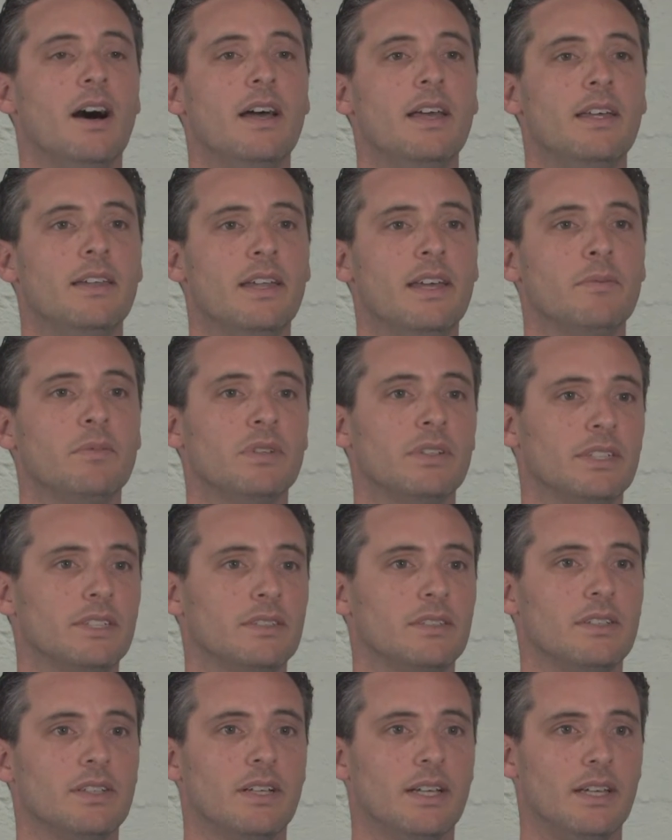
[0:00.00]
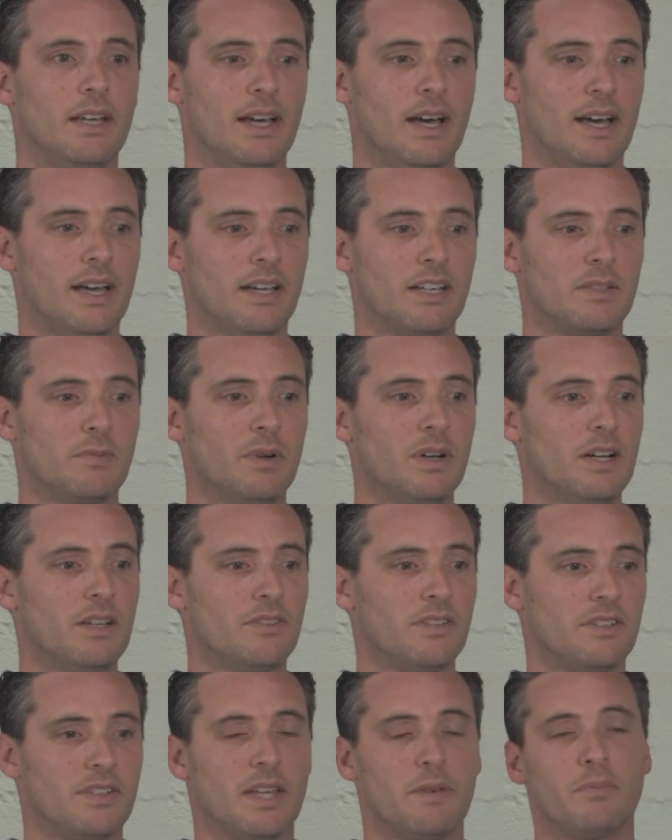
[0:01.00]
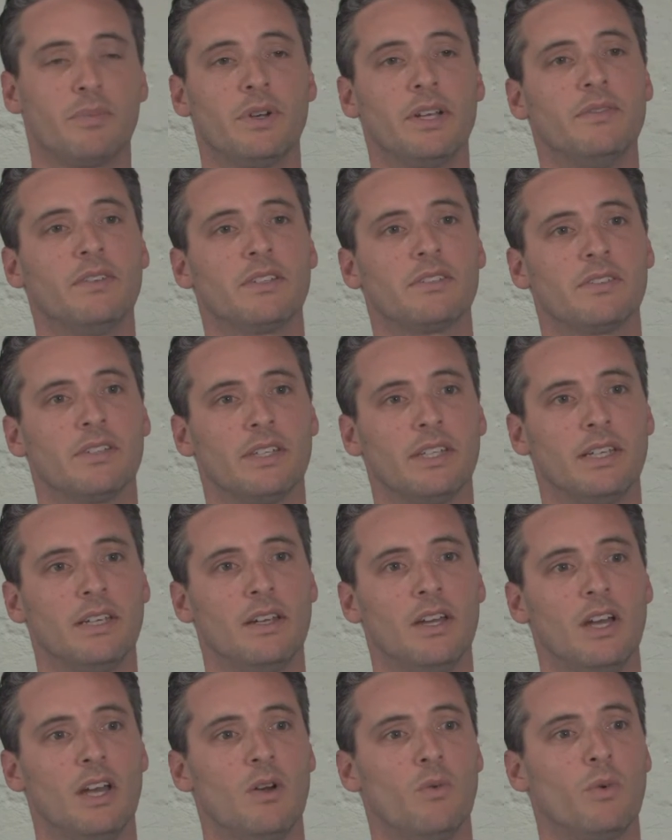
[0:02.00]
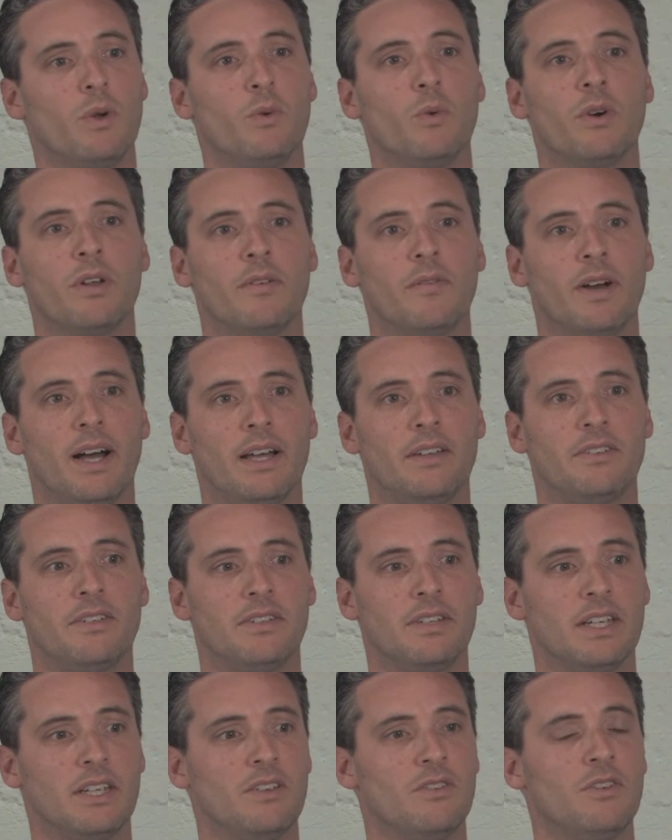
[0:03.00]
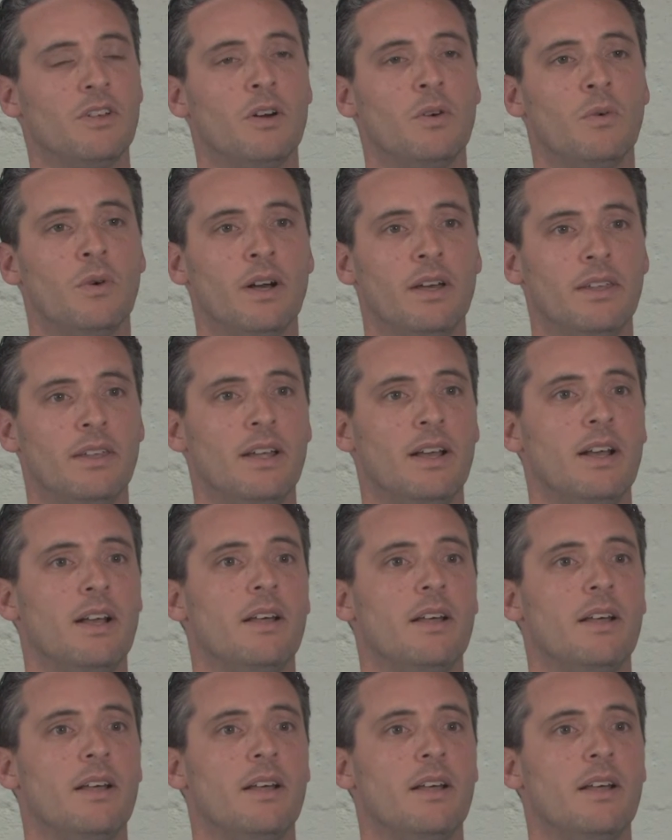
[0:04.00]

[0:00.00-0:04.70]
enabling experiences that previously we would have had to say, you know what,